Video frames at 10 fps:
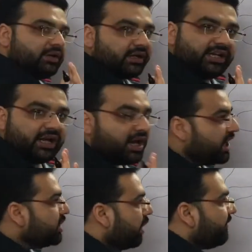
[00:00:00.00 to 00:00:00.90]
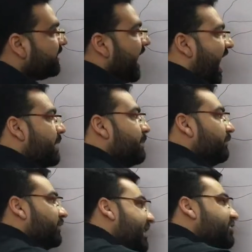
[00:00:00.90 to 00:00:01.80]
Clear? Now with the help
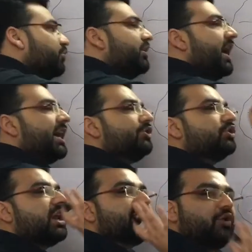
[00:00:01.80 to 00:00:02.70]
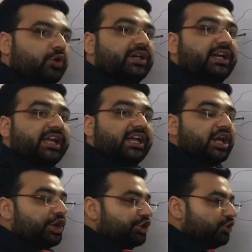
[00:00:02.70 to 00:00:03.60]
of this unit hydrograph only,
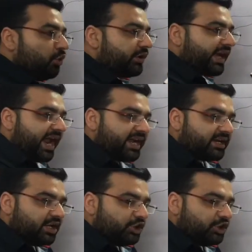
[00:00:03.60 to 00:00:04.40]
you can